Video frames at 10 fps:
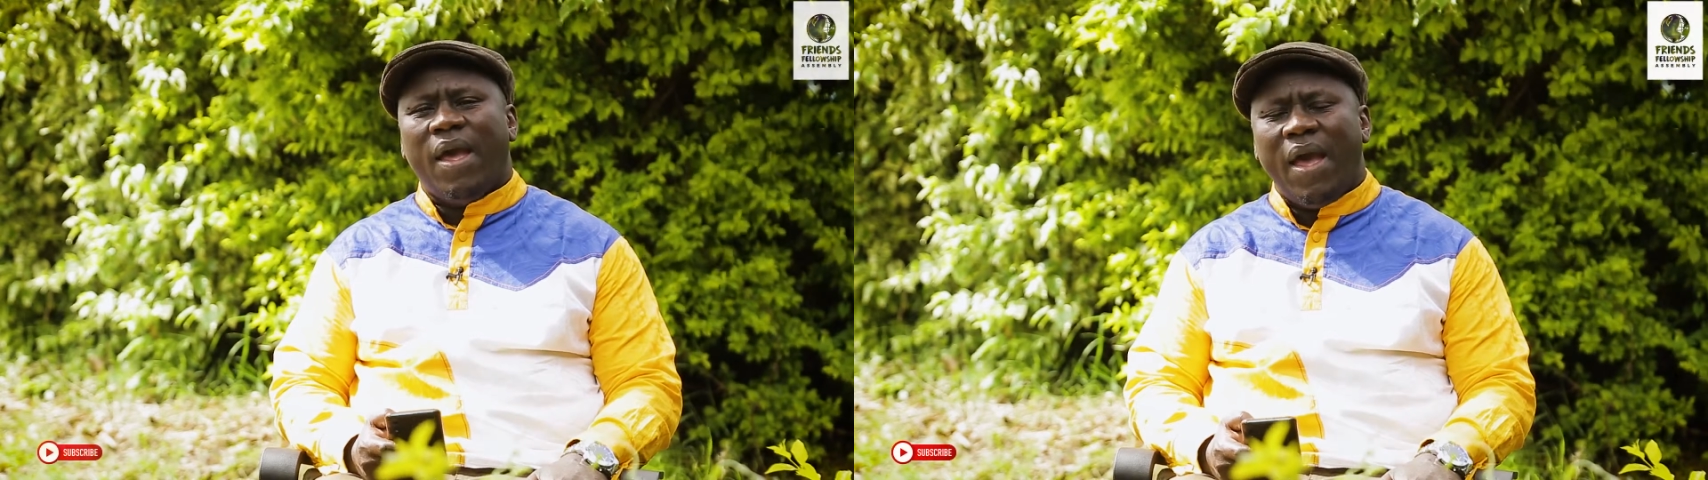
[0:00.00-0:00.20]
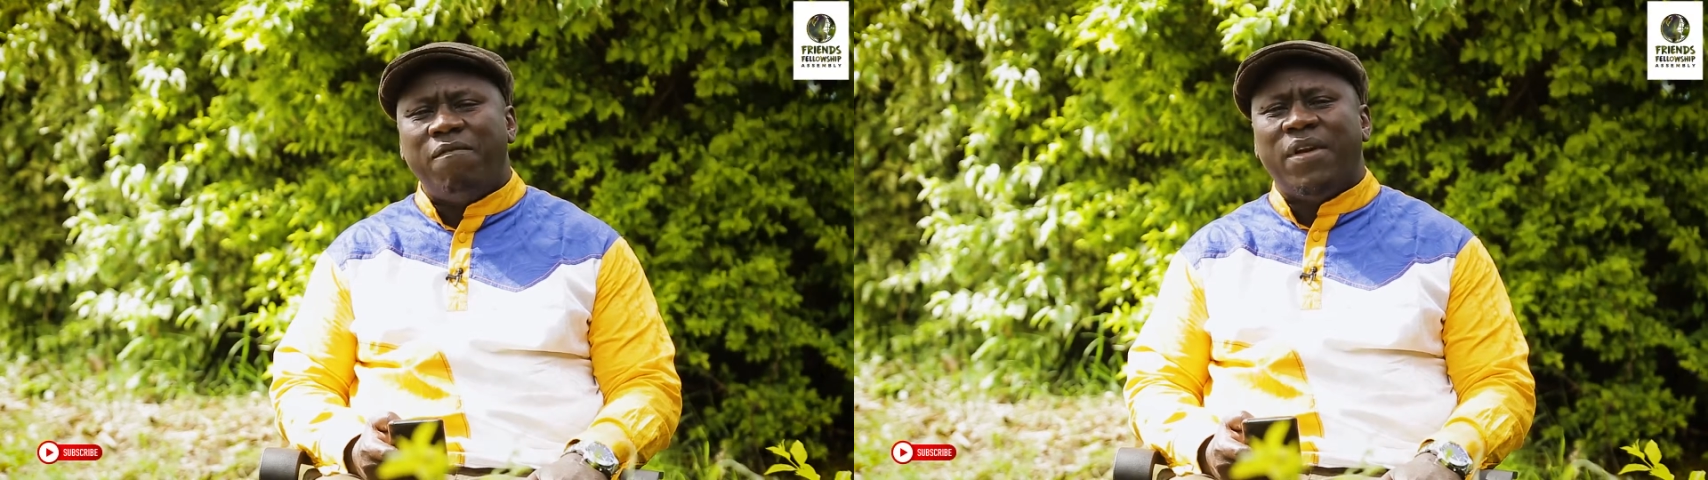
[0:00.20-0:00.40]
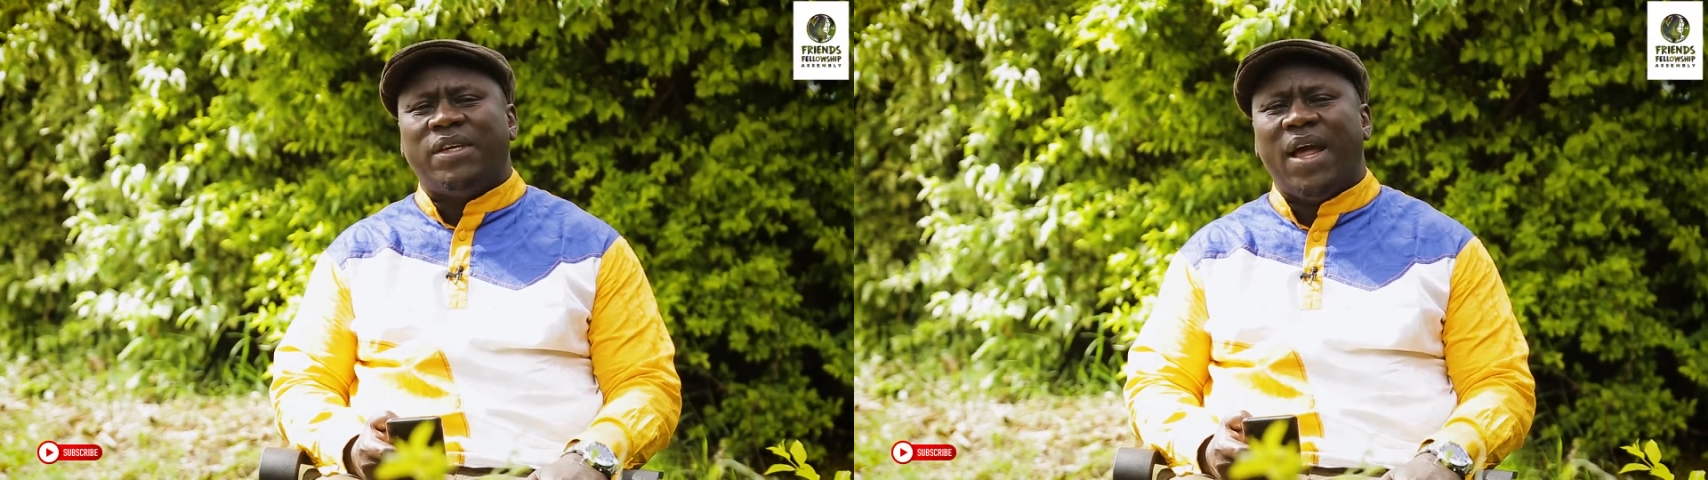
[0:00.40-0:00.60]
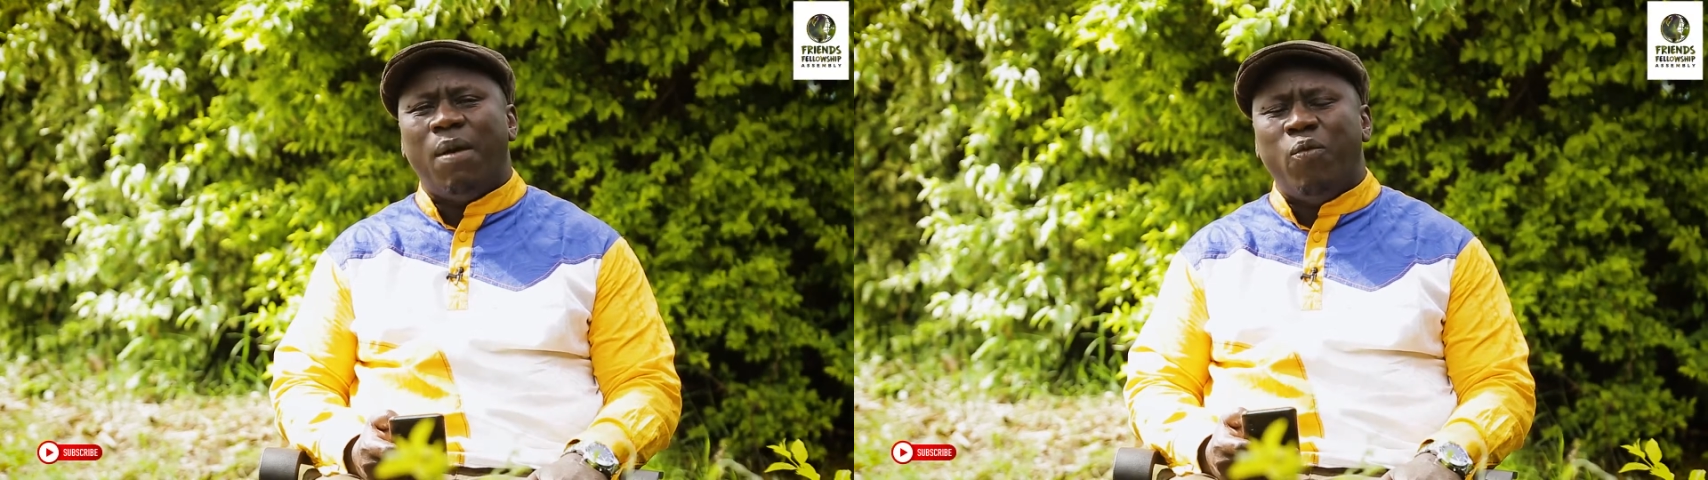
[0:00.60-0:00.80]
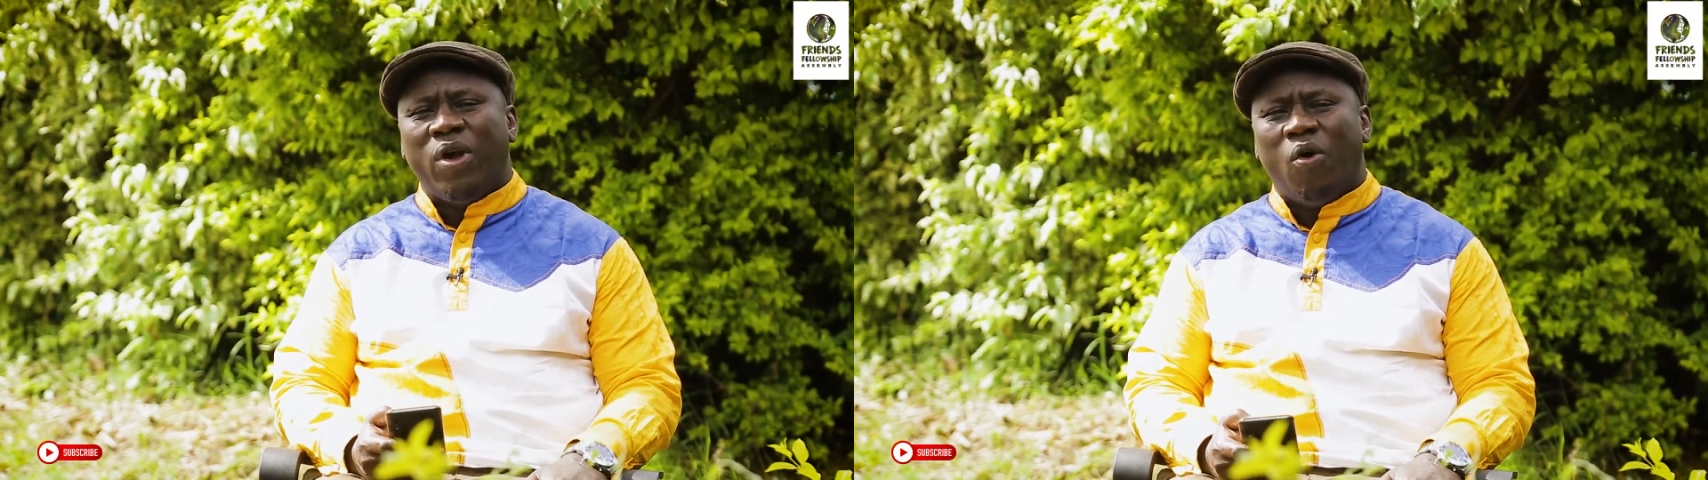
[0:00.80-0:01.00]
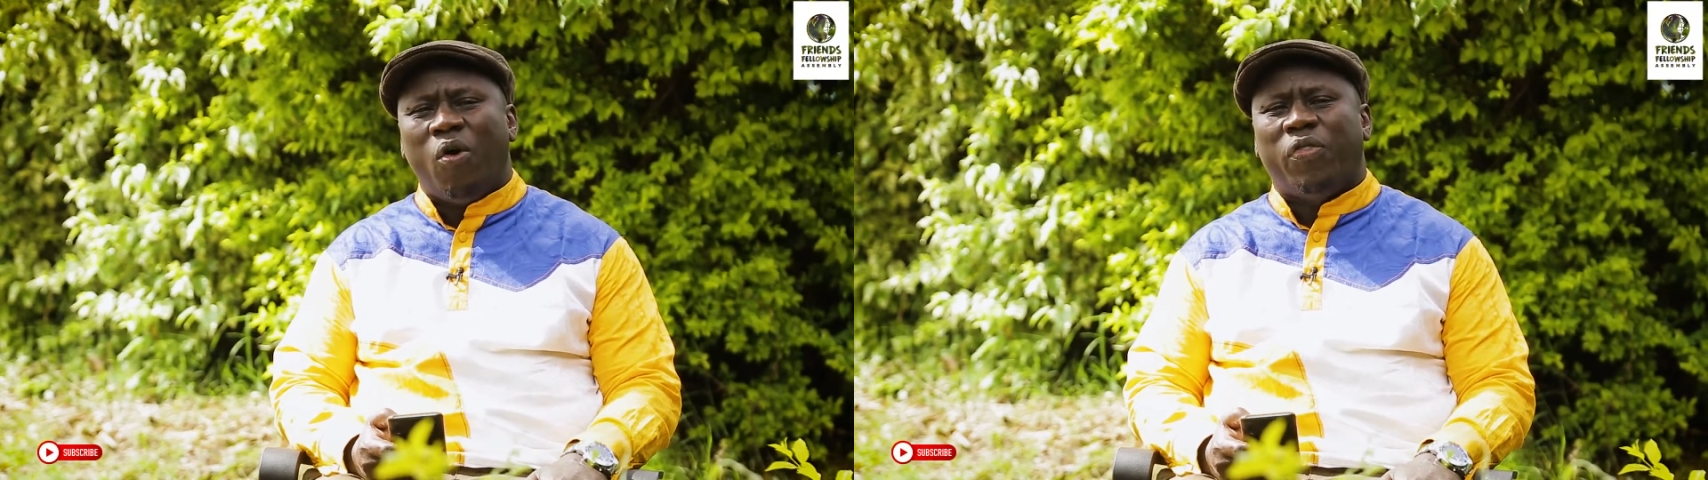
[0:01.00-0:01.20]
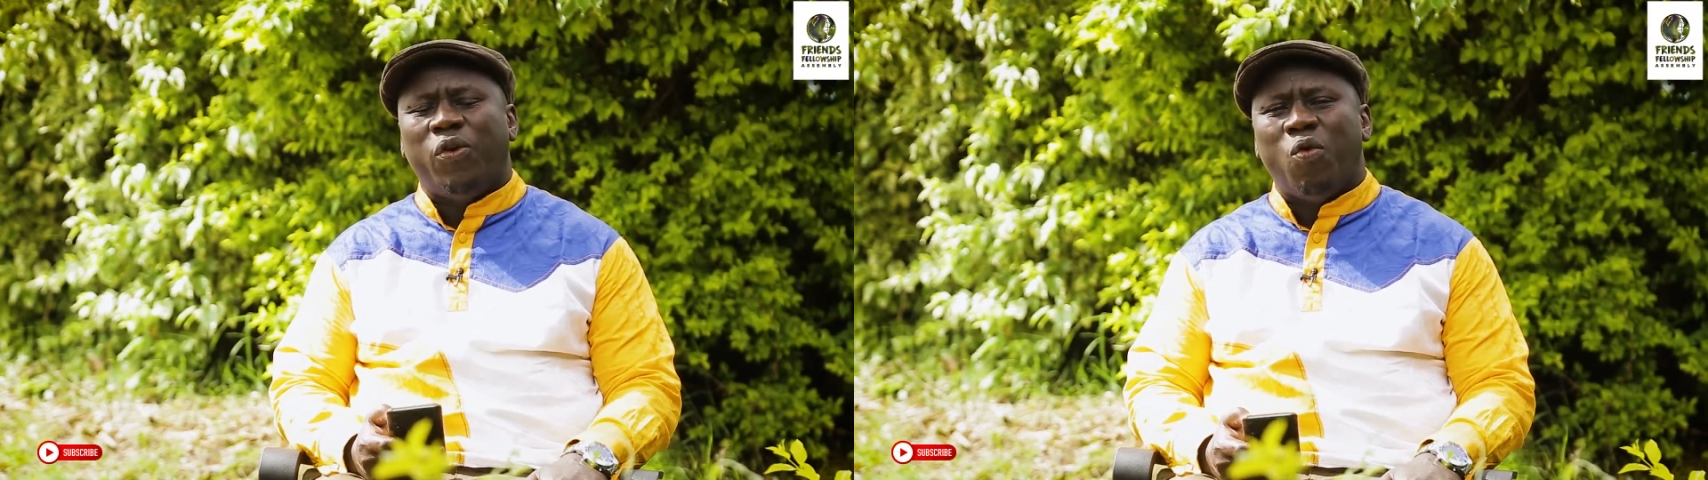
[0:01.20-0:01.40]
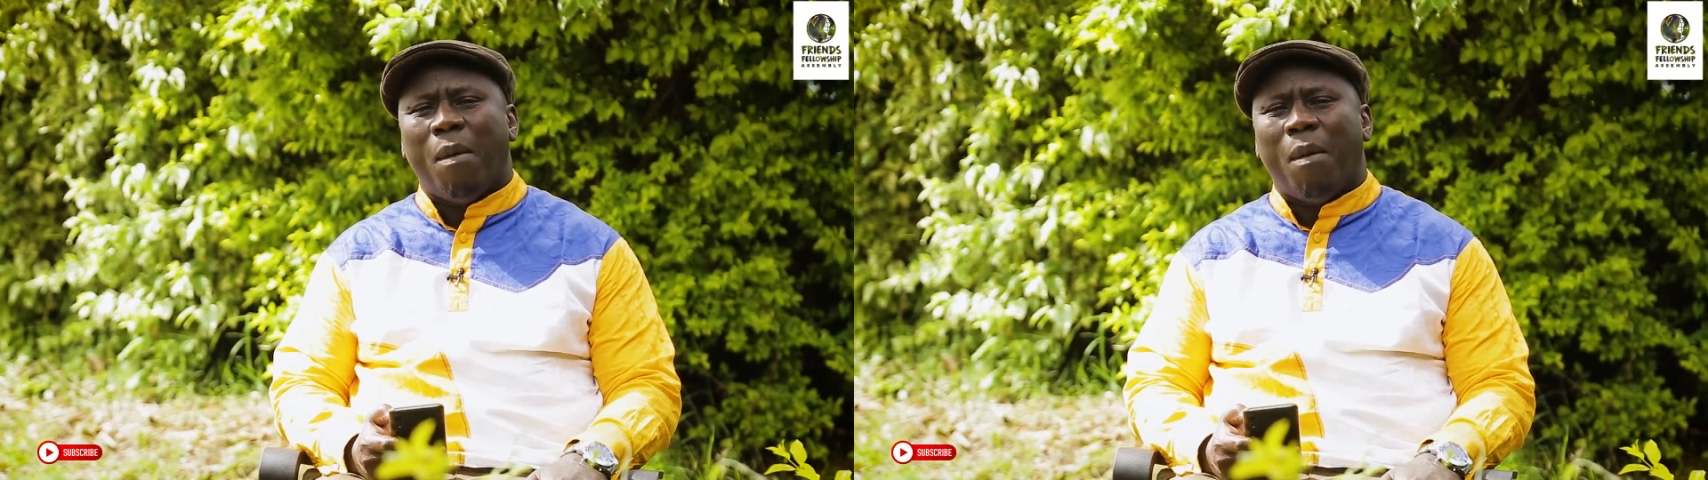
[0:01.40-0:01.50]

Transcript: every time we go through